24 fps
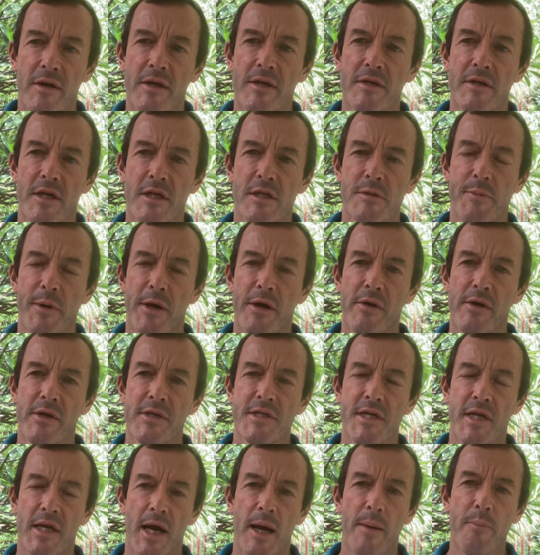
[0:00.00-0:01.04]

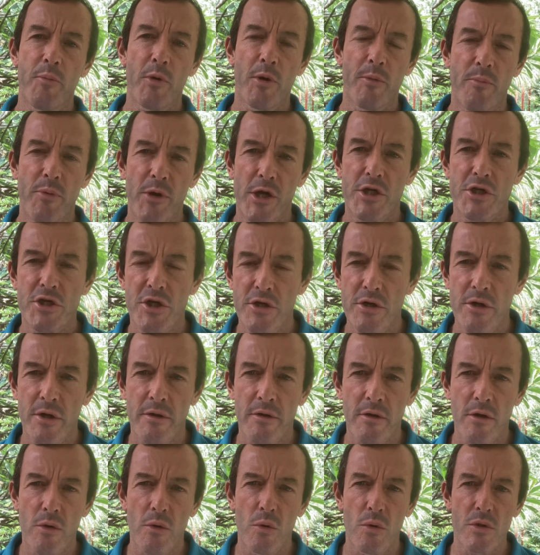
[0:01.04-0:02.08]
experiencing upward pressure during
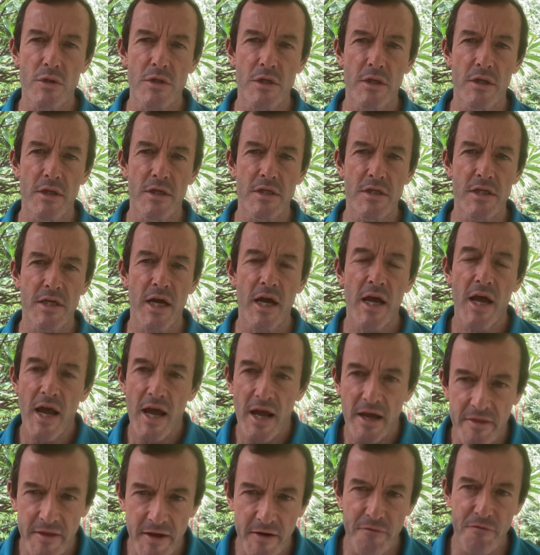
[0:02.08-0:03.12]
the course of this year,
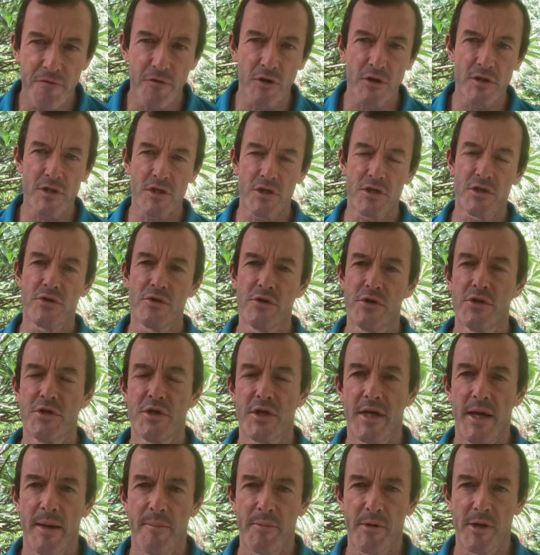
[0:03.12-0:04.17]
and that filters through to
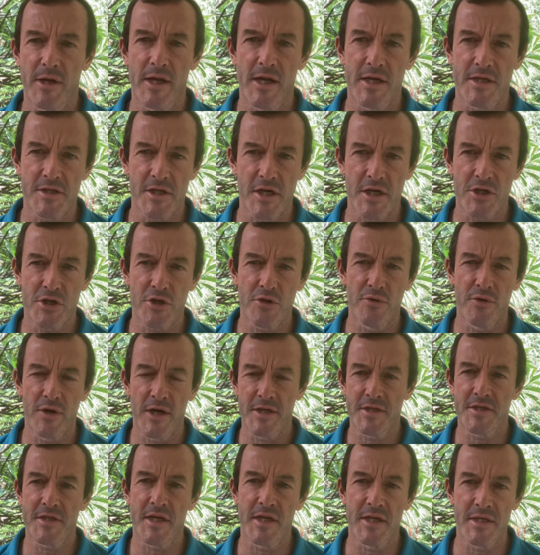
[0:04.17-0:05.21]
capitalization
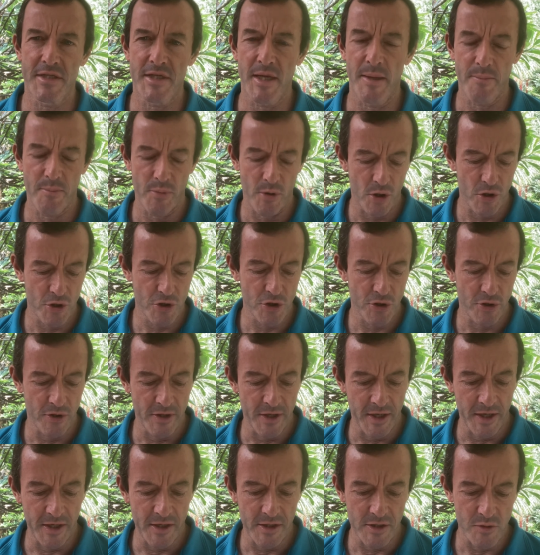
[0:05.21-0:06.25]
rates. There is that partial
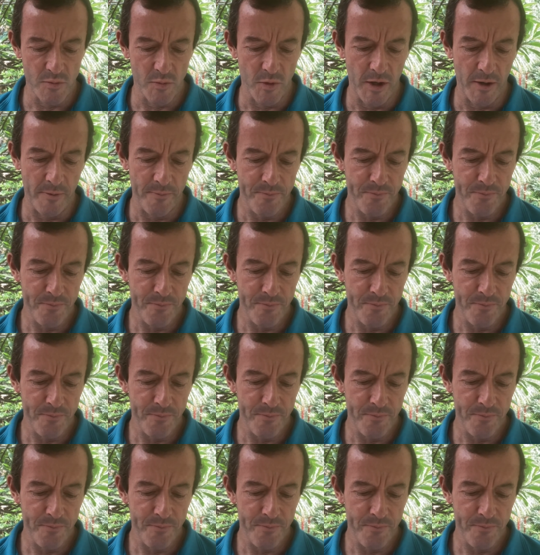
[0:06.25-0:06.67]
link as well.